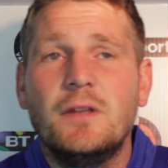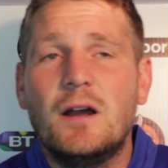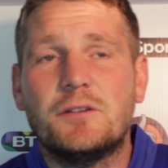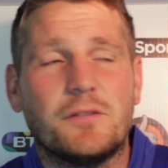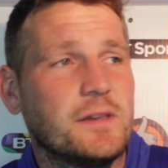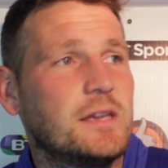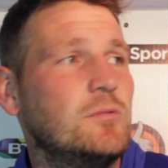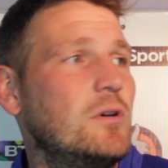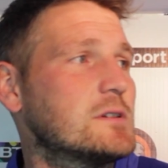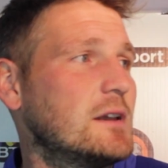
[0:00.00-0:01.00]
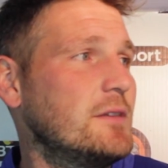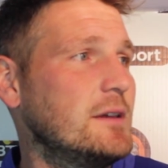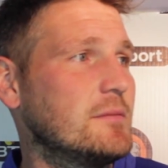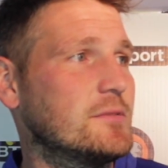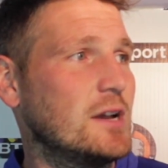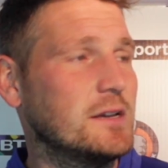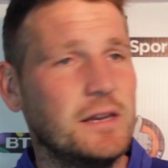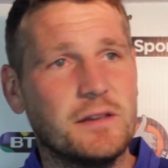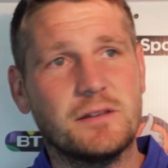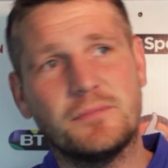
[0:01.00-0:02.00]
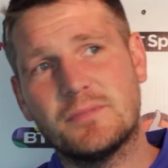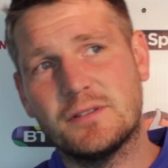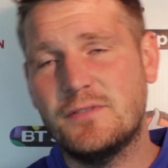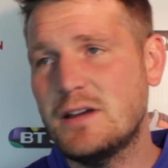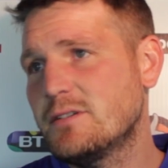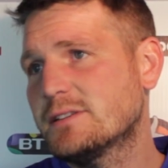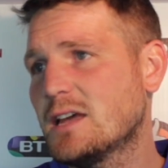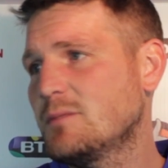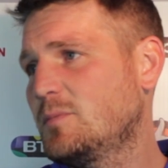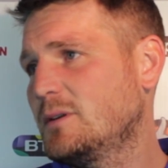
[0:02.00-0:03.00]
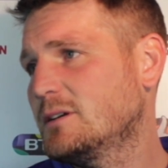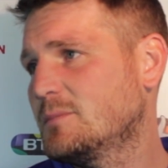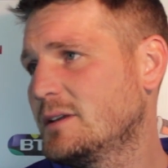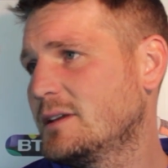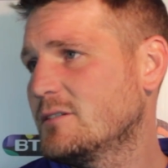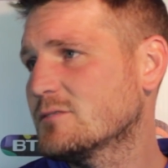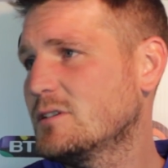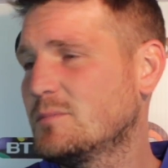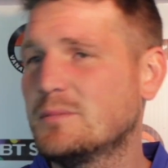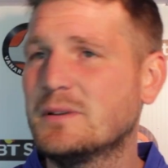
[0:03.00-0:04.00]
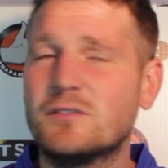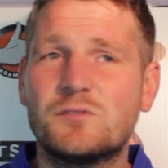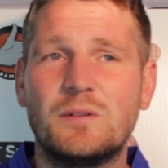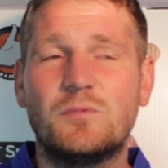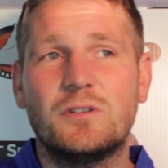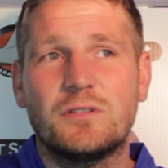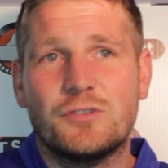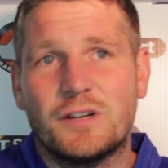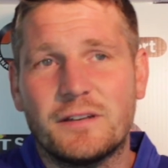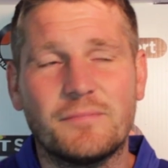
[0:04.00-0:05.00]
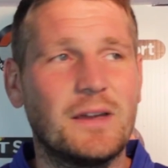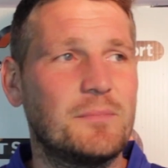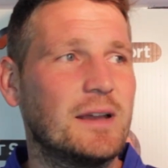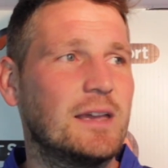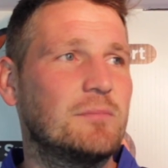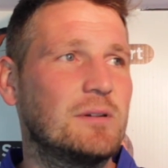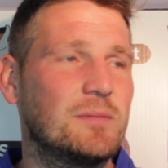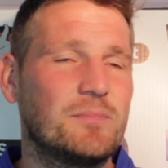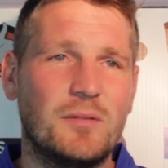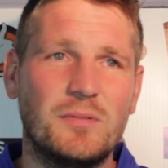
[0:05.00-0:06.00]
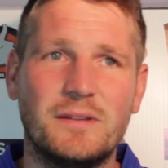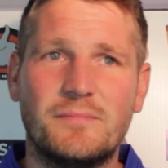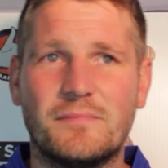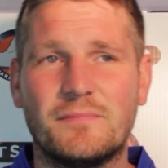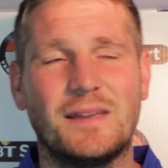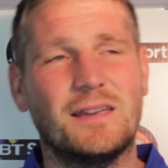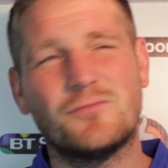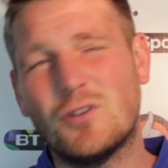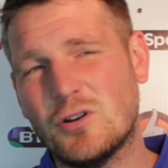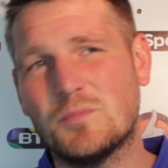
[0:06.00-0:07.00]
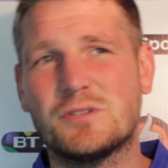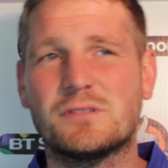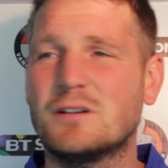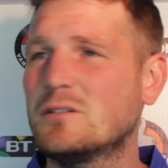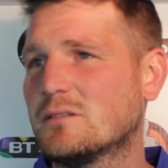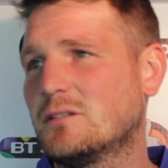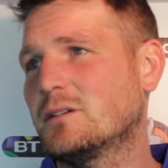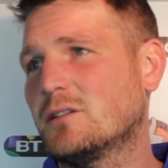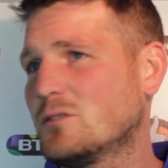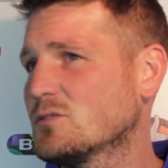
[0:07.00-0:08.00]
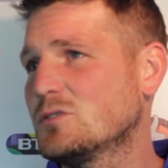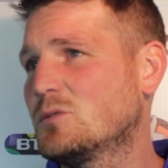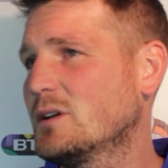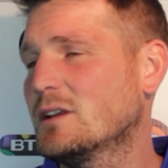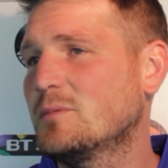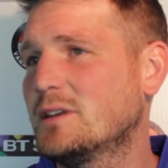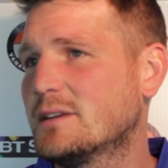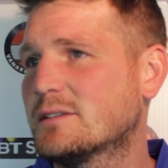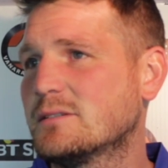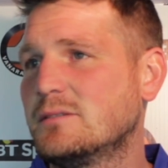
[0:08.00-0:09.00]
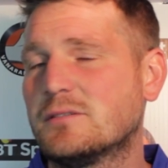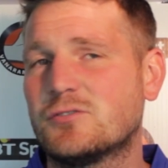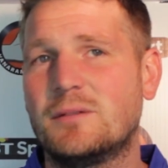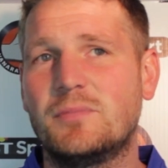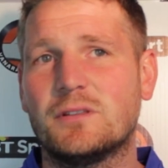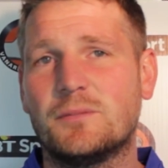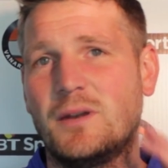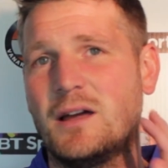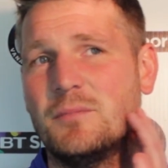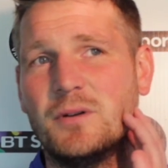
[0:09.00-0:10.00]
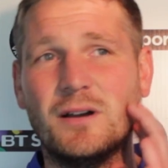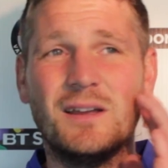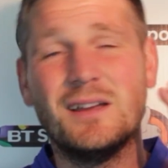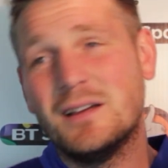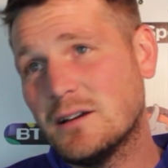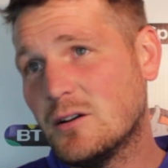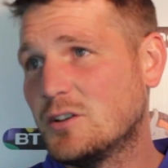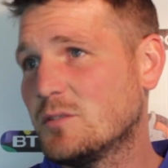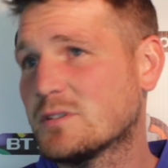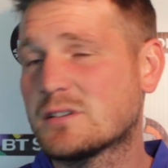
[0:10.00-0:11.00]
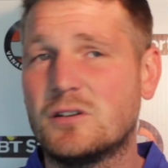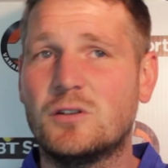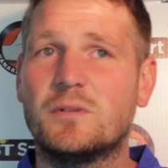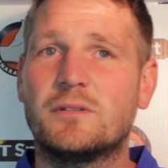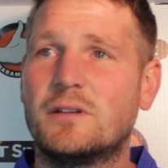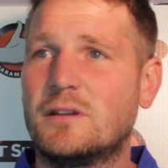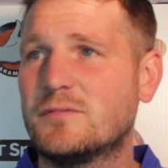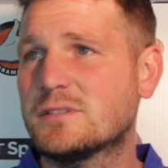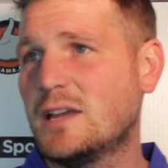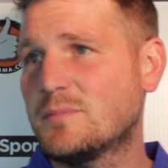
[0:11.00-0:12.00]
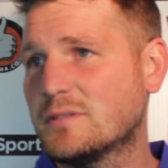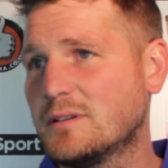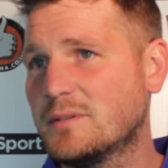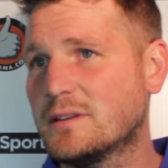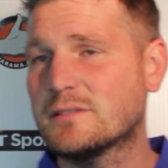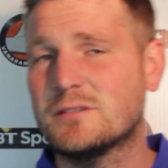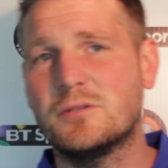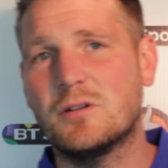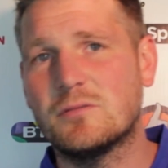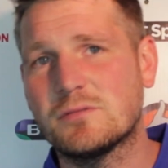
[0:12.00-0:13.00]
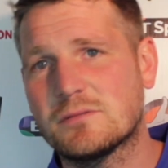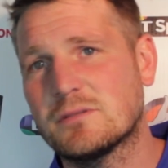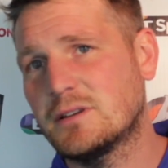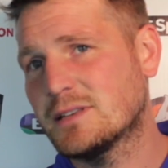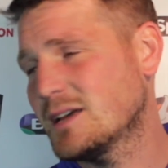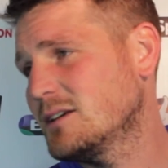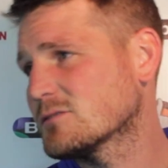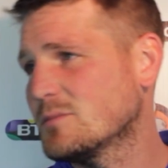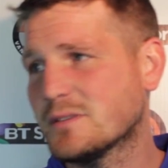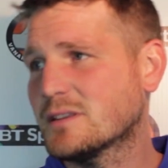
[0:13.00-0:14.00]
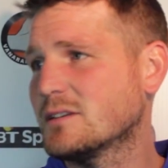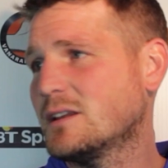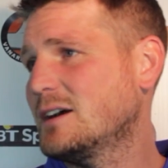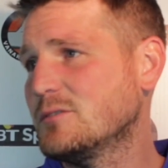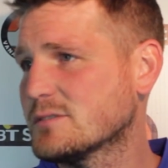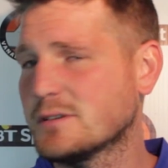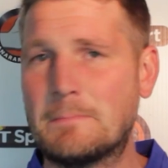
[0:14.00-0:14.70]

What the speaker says: No, I don't think he was, and I think Jack needed to vary his game up a little bit there as well, but because we were trying to get back in, we were probably making wrong options and going long too quickly. We needed to try and build the play up, but going up the slope, and obviously Ebbsfleet with the 2 goals got their tails up and didn't allow us.